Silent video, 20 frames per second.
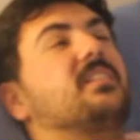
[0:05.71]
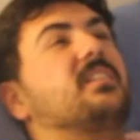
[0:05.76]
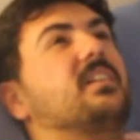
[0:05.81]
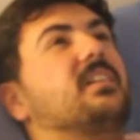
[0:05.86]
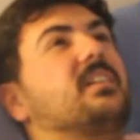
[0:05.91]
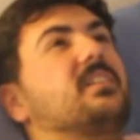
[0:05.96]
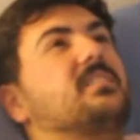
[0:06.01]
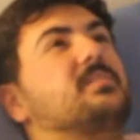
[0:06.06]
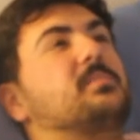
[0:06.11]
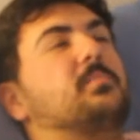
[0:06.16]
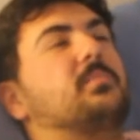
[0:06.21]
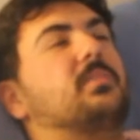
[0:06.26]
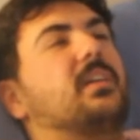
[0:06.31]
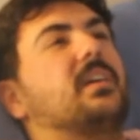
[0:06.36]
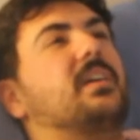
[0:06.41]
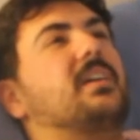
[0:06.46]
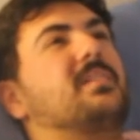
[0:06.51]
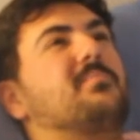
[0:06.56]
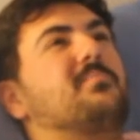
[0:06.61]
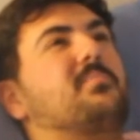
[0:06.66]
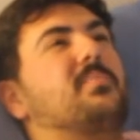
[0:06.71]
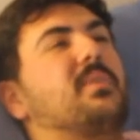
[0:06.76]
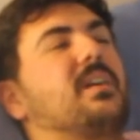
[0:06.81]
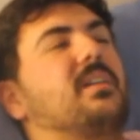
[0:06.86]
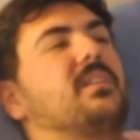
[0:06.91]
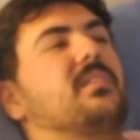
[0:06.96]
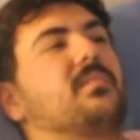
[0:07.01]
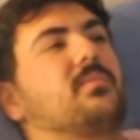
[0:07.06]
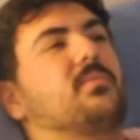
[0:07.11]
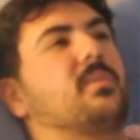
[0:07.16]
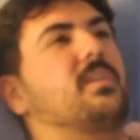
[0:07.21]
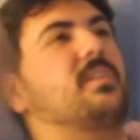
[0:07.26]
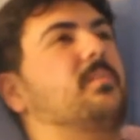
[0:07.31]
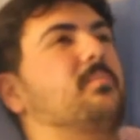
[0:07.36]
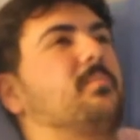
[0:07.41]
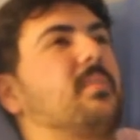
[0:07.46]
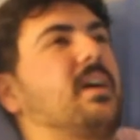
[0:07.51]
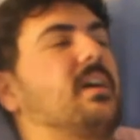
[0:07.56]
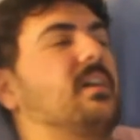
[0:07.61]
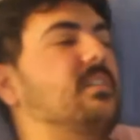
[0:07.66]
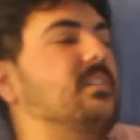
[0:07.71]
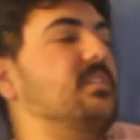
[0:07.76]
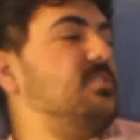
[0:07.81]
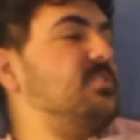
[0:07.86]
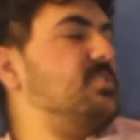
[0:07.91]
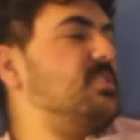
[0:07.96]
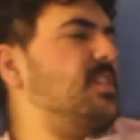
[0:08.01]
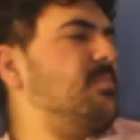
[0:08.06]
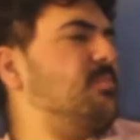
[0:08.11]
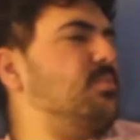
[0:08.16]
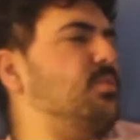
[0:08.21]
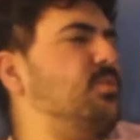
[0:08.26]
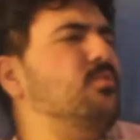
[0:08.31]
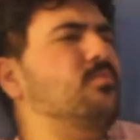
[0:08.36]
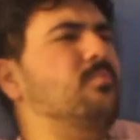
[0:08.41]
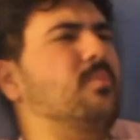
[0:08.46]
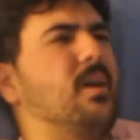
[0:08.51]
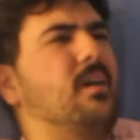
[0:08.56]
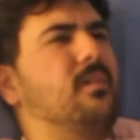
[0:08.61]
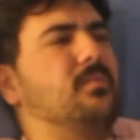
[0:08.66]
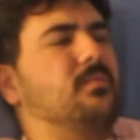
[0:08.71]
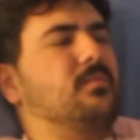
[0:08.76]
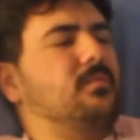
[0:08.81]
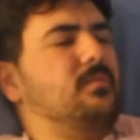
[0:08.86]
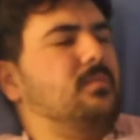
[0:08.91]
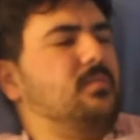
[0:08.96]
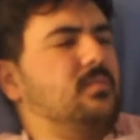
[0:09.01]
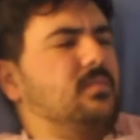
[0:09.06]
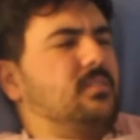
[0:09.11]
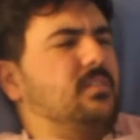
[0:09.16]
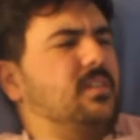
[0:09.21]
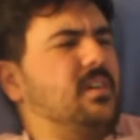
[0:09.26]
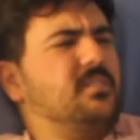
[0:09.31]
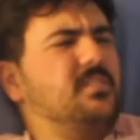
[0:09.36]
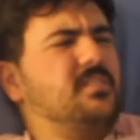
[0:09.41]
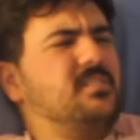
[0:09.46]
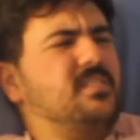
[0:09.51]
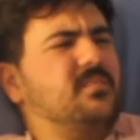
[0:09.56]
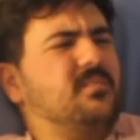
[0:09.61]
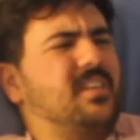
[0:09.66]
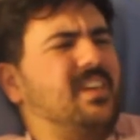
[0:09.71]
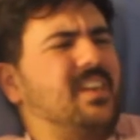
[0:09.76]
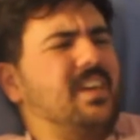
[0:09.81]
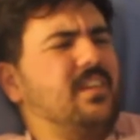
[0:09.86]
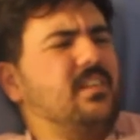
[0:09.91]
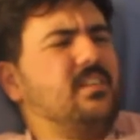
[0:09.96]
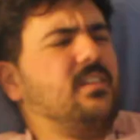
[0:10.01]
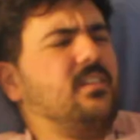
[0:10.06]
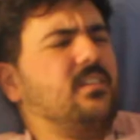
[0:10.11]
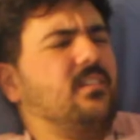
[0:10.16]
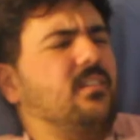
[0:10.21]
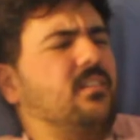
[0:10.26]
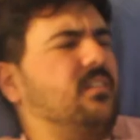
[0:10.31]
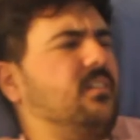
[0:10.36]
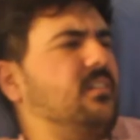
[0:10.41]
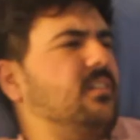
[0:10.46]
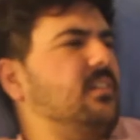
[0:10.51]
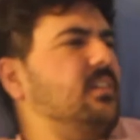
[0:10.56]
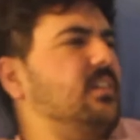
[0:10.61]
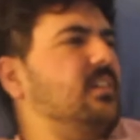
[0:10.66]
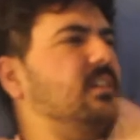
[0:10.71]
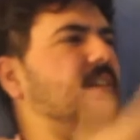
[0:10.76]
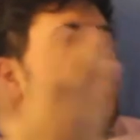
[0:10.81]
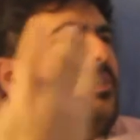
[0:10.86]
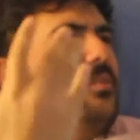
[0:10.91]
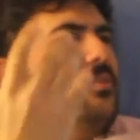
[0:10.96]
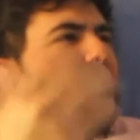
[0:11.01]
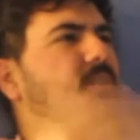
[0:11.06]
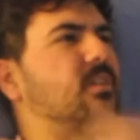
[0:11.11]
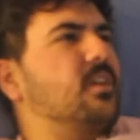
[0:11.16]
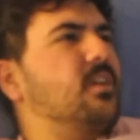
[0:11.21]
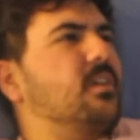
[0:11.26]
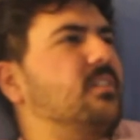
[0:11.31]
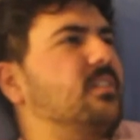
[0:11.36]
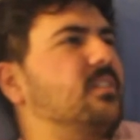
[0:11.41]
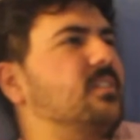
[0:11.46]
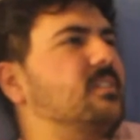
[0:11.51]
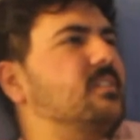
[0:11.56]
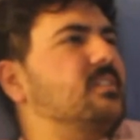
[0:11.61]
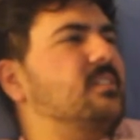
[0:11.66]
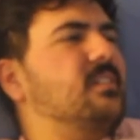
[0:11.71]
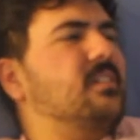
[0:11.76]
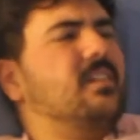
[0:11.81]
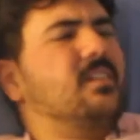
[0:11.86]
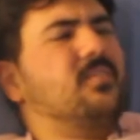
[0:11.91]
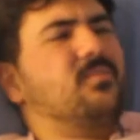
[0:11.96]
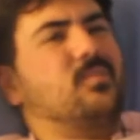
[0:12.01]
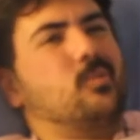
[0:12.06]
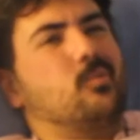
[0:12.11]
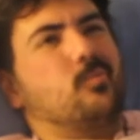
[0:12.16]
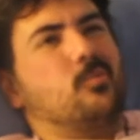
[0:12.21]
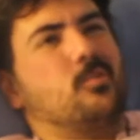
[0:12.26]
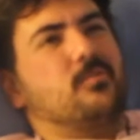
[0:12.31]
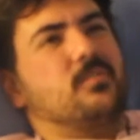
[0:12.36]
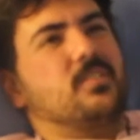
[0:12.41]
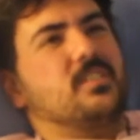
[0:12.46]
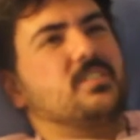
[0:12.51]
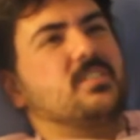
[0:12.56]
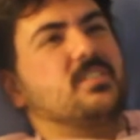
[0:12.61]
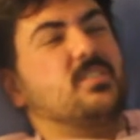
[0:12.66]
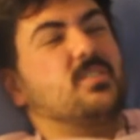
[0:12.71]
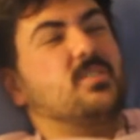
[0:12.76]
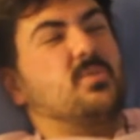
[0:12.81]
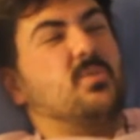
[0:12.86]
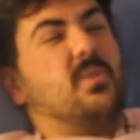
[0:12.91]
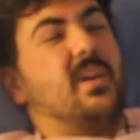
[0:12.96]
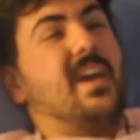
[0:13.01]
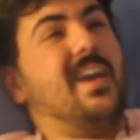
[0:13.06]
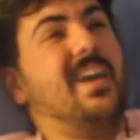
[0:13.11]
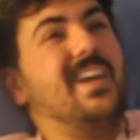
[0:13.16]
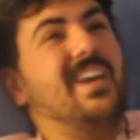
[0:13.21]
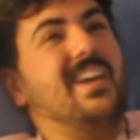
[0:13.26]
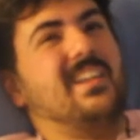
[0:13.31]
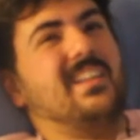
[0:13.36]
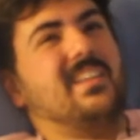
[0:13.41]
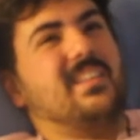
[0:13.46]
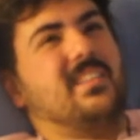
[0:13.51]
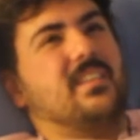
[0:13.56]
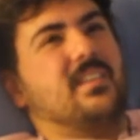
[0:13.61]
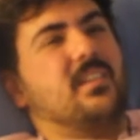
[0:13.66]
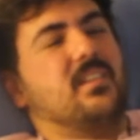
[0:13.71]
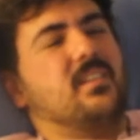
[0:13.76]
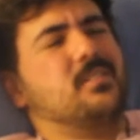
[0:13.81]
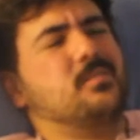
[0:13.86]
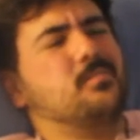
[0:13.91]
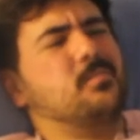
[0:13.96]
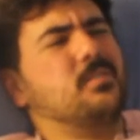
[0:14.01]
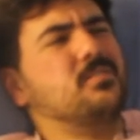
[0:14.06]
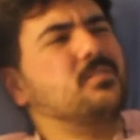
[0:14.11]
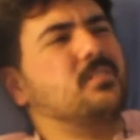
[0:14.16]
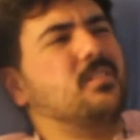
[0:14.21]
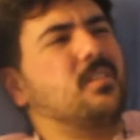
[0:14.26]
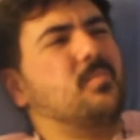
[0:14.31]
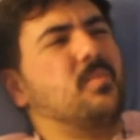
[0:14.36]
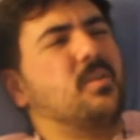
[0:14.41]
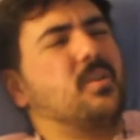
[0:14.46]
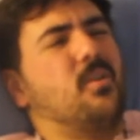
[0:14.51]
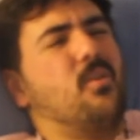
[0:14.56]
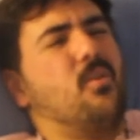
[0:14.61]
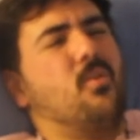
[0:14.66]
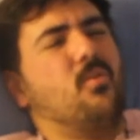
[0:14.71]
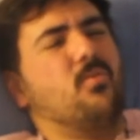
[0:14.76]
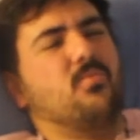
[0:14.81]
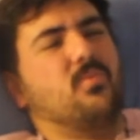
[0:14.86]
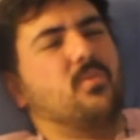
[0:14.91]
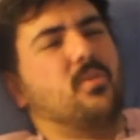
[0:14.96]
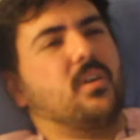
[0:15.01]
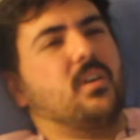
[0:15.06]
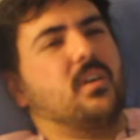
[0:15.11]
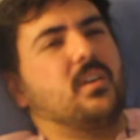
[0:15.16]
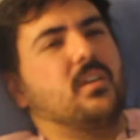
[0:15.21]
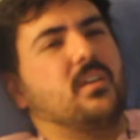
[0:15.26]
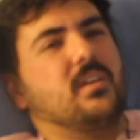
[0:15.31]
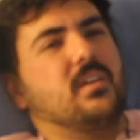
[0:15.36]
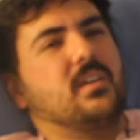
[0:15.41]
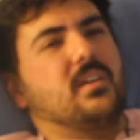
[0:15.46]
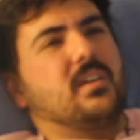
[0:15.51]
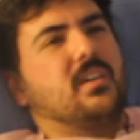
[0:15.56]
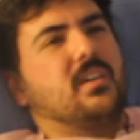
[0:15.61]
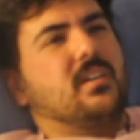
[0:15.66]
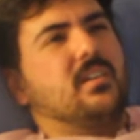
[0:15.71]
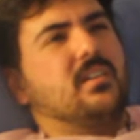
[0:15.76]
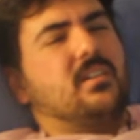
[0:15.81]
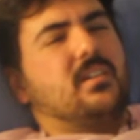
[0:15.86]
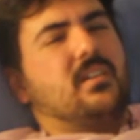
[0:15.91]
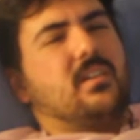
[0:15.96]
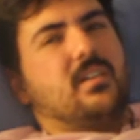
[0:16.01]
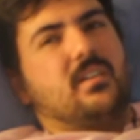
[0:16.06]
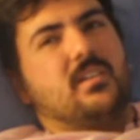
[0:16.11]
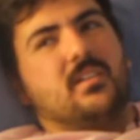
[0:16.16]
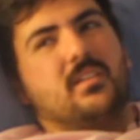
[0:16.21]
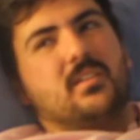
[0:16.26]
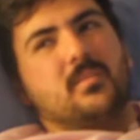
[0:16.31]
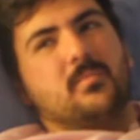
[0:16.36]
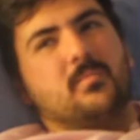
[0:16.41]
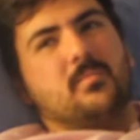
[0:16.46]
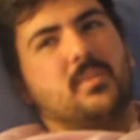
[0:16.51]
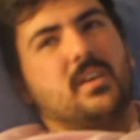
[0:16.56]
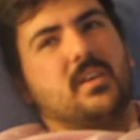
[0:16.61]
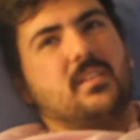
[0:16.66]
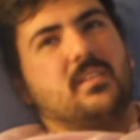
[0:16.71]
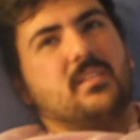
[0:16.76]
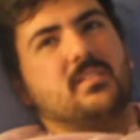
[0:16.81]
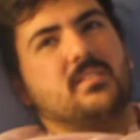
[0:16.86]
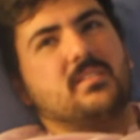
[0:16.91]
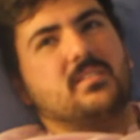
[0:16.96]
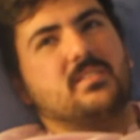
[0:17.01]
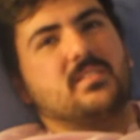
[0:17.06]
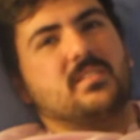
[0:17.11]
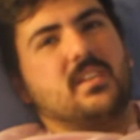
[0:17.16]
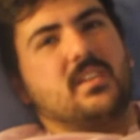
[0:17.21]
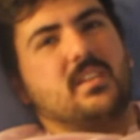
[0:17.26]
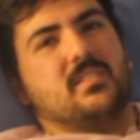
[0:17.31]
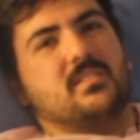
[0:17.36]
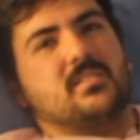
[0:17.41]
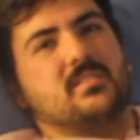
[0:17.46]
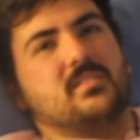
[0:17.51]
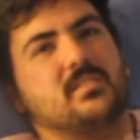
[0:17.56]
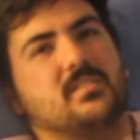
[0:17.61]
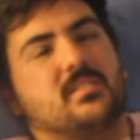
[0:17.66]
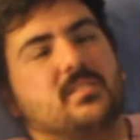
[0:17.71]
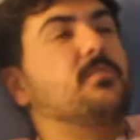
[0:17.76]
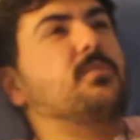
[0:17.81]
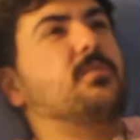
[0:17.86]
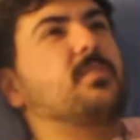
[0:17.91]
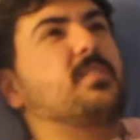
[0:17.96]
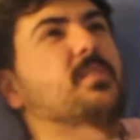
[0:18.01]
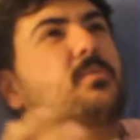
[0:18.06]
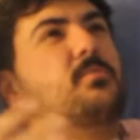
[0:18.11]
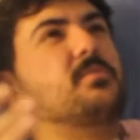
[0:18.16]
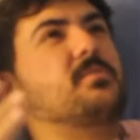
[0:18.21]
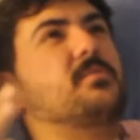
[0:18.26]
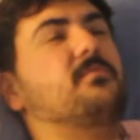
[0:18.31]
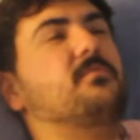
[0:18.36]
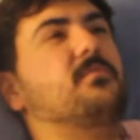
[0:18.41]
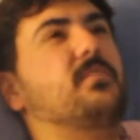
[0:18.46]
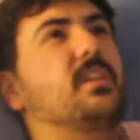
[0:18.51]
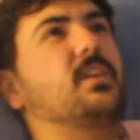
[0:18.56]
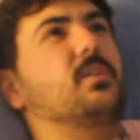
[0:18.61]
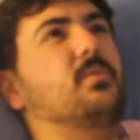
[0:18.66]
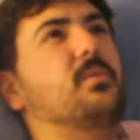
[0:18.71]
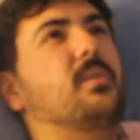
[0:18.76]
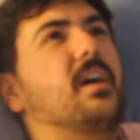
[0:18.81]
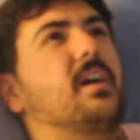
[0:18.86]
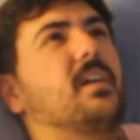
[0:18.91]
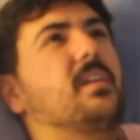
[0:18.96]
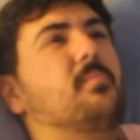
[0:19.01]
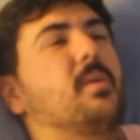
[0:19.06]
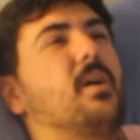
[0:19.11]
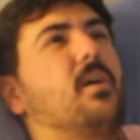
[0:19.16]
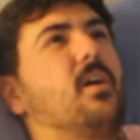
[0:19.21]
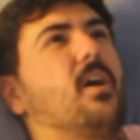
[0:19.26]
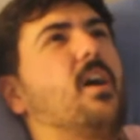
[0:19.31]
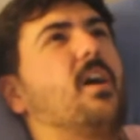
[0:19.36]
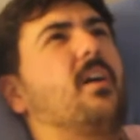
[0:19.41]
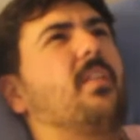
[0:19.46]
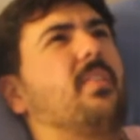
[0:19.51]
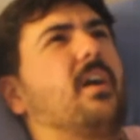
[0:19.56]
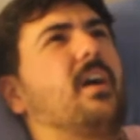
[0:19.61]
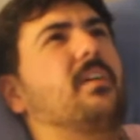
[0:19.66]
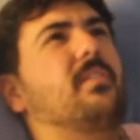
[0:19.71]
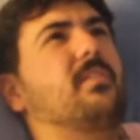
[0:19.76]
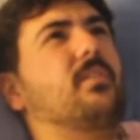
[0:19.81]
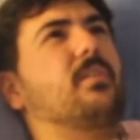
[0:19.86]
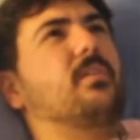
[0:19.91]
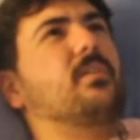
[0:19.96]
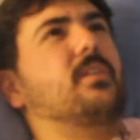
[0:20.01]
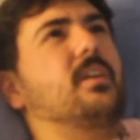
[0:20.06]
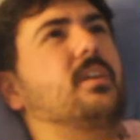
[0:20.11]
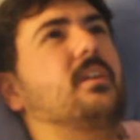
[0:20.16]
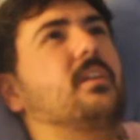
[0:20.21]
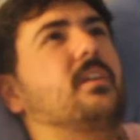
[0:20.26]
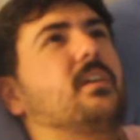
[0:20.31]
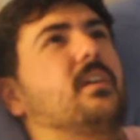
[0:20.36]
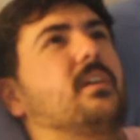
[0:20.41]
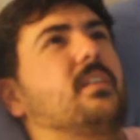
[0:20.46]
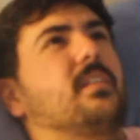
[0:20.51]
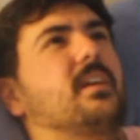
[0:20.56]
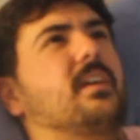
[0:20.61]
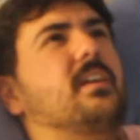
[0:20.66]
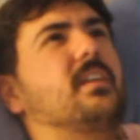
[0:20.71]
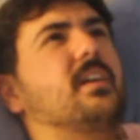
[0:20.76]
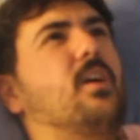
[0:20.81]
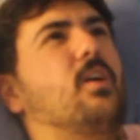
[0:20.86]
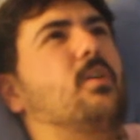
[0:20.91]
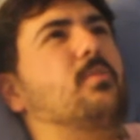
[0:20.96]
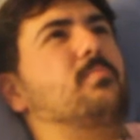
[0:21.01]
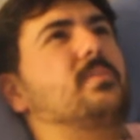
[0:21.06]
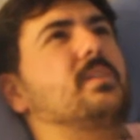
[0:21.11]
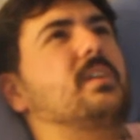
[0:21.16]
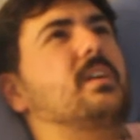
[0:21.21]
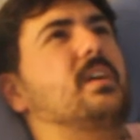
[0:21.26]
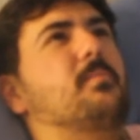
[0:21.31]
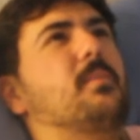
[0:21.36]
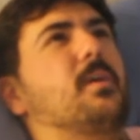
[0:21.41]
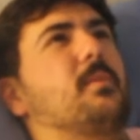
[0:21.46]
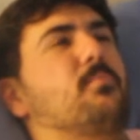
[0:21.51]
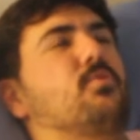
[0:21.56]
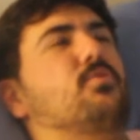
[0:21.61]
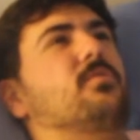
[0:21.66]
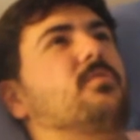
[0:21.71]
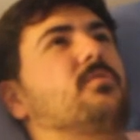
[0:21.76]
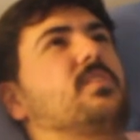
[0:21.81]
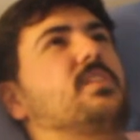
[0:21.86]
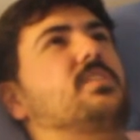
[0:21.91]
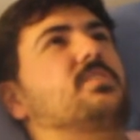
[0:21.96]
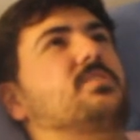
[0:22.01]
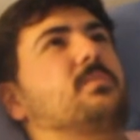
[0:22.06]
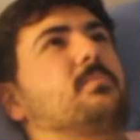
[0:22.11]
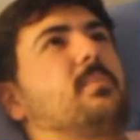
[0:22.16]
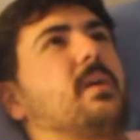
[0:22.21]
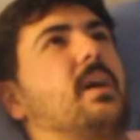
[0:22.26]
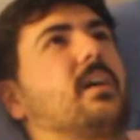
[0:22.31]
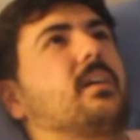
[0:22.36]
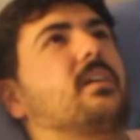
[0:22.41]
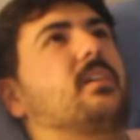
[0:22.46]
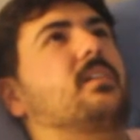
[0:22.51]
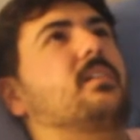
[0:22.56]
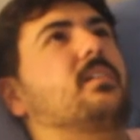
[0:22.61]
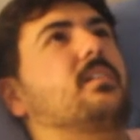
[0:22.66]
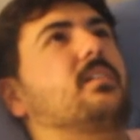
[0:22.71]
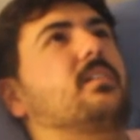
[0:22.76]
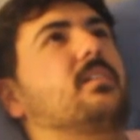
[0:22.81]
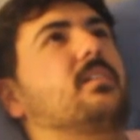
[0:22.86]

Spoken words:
today except lay in bed and read the back of this shampoo bottle. How'd this even get here? Regardless, I have no motivation to do anything, especially not my homework. Oh man, this stinks. If only there was a video guide about online learning that could help me get my motivation back.